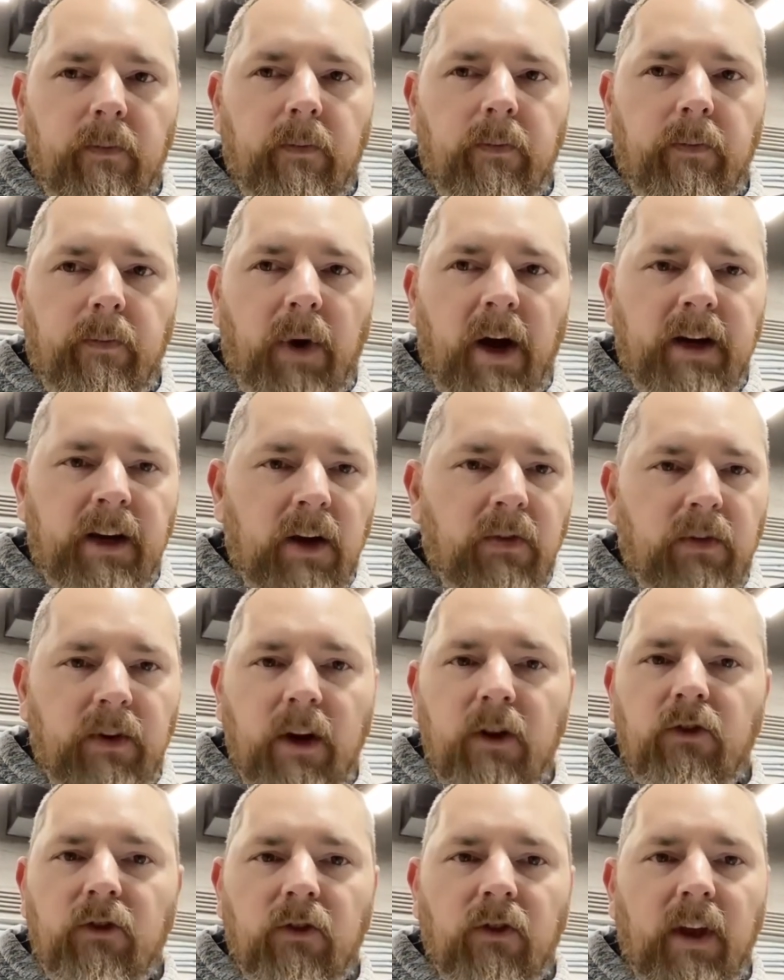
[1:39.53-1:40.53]
By
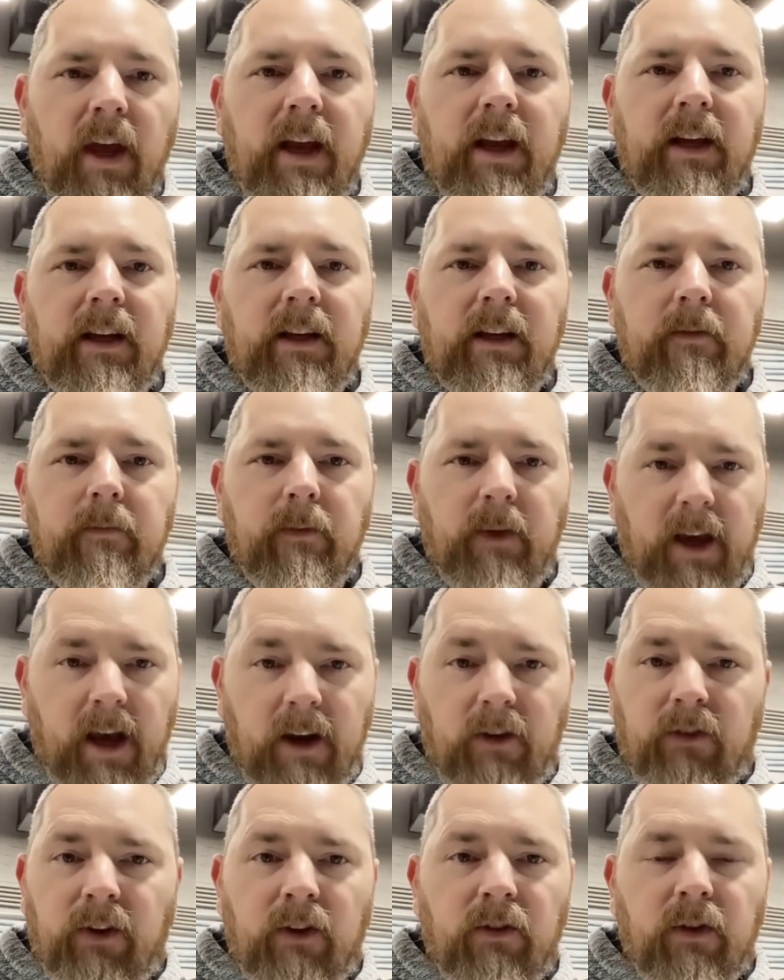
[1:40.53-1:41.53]
definition, they can
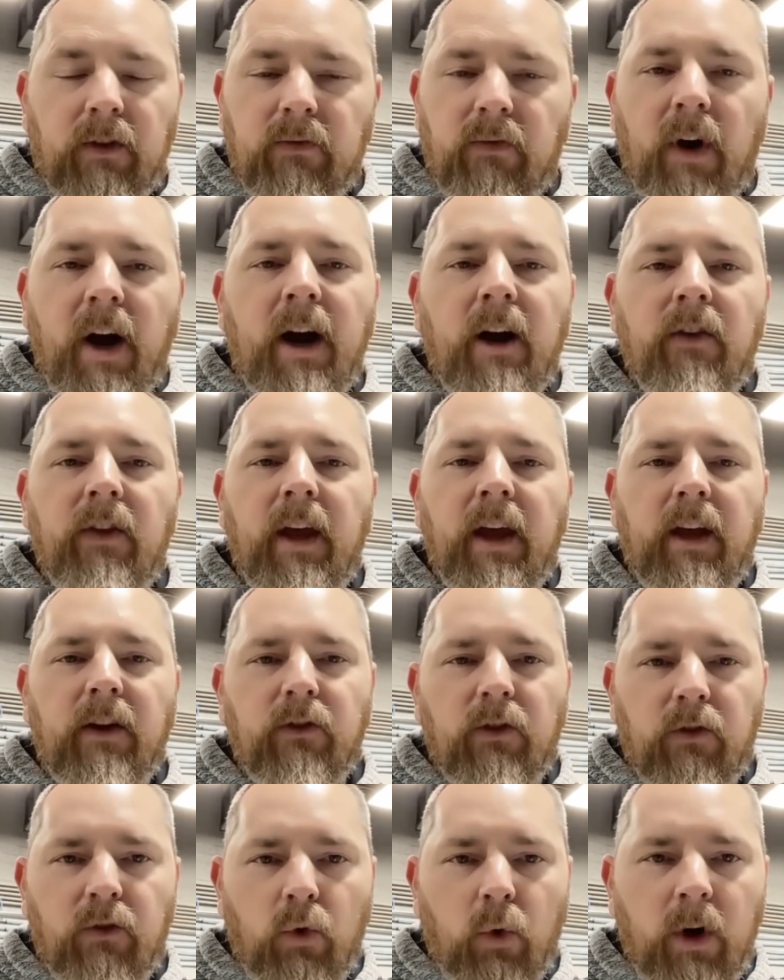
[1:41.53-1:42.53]
catch things on fire, they can
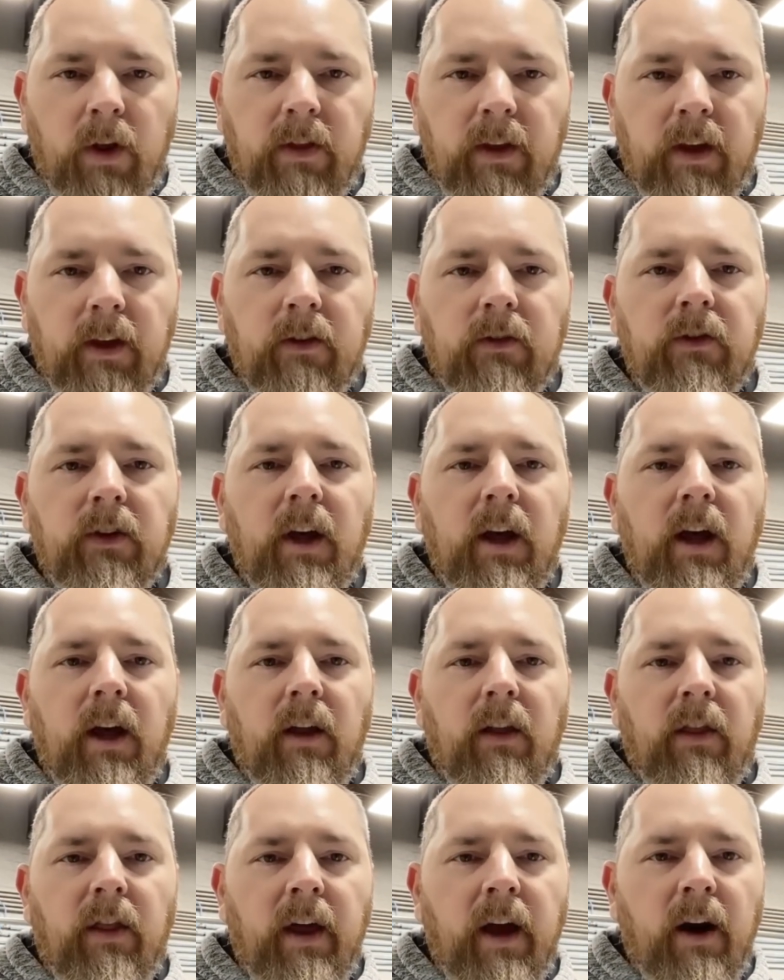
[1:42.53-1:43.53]
destroy things.
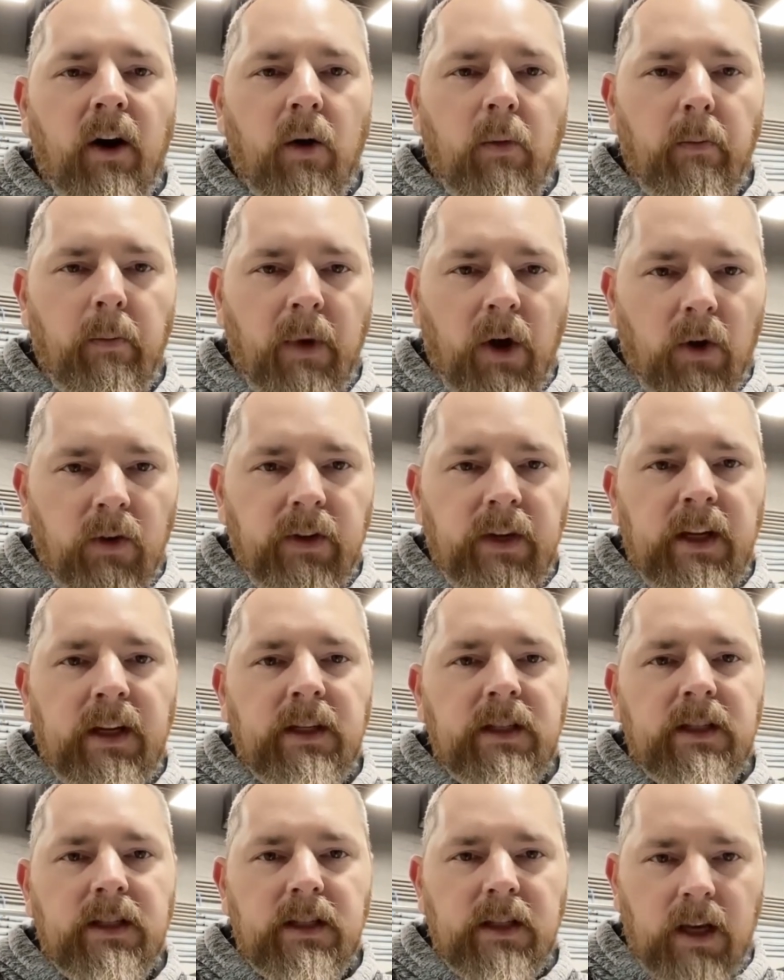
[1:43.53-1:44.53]
They are melting
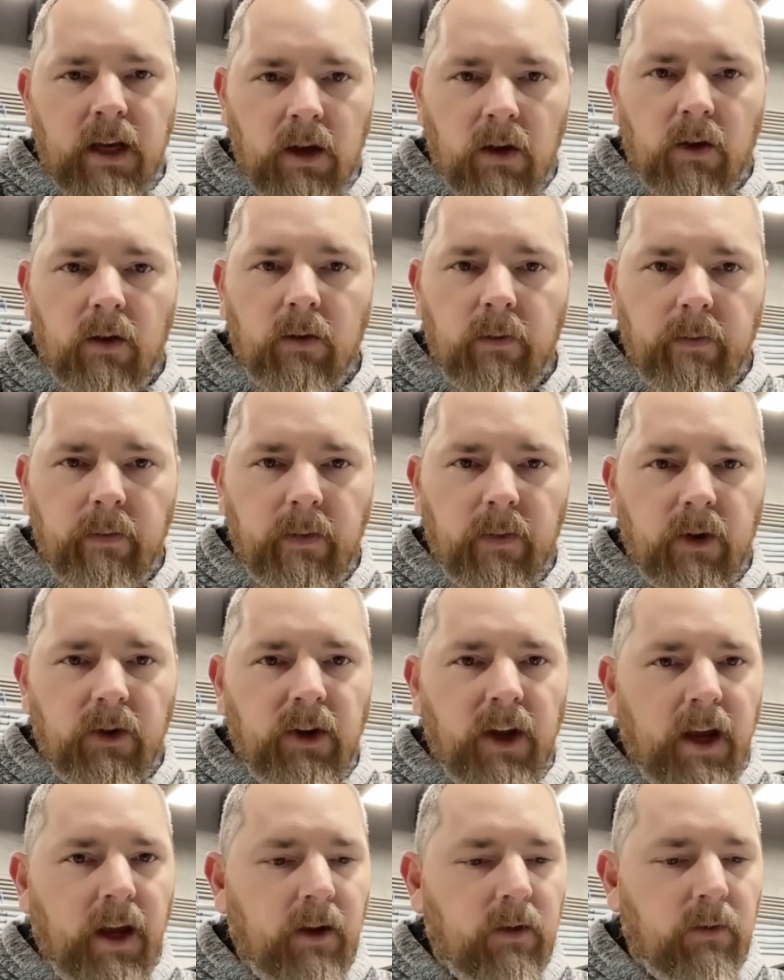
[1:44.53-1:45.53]
steel. They're
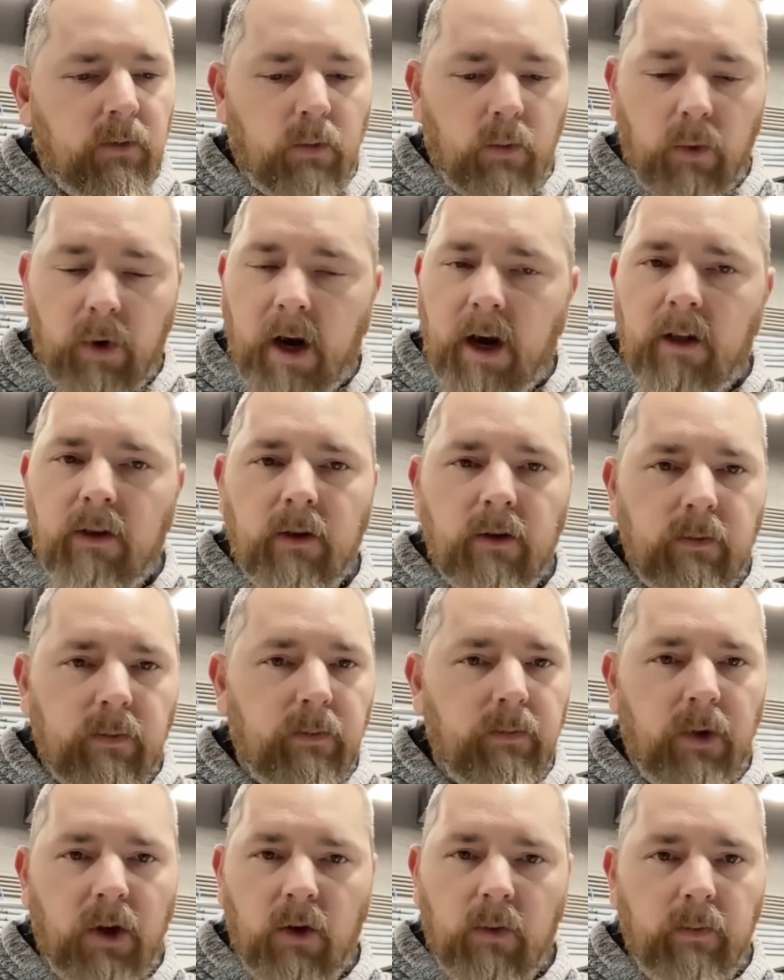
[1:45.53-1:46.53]
taking regular
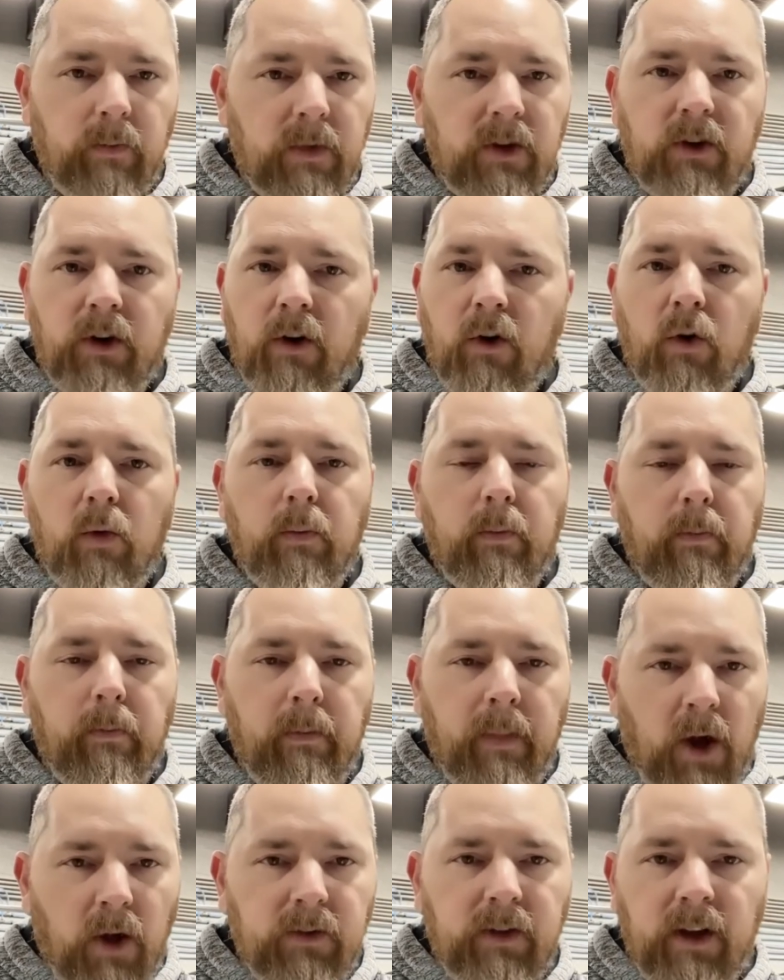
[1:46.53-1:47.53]
material,
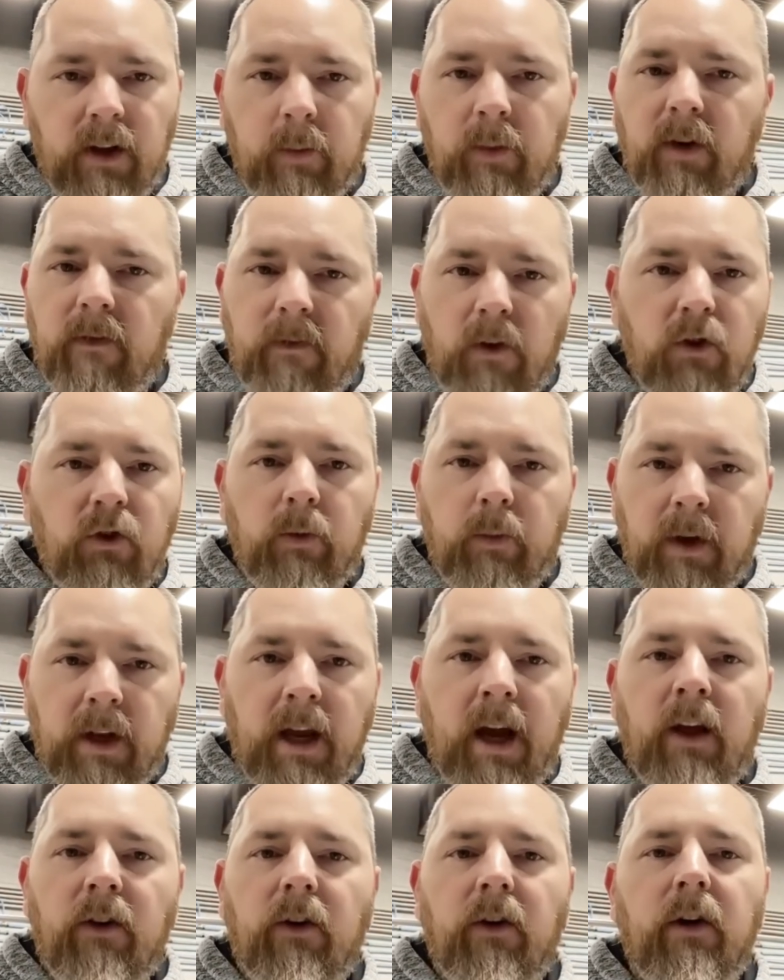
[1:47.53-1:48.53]
melting them to fuse them
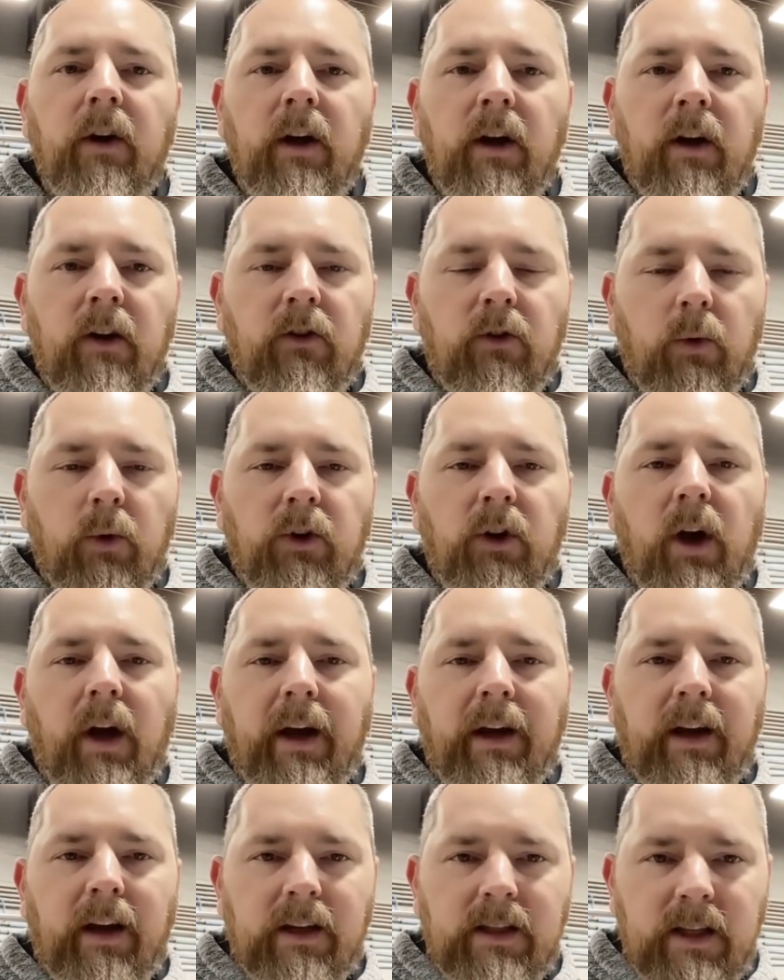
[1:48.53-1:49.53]
together. So we're
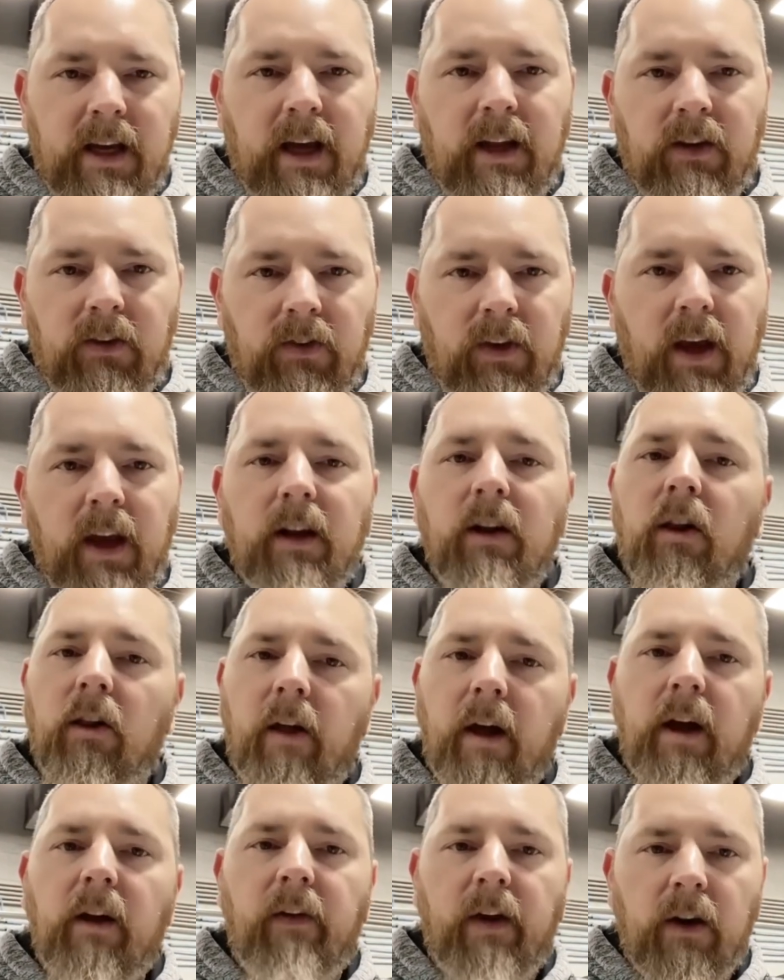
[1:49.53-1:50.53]
talking intense heat and a
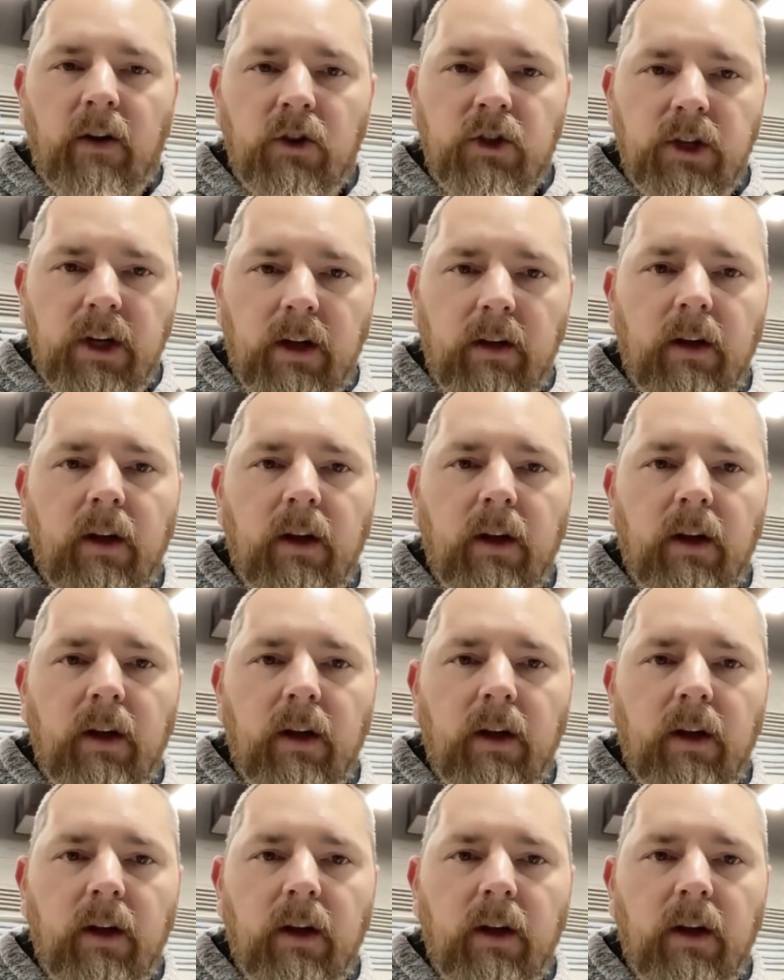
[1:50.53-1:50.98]
lot of energy.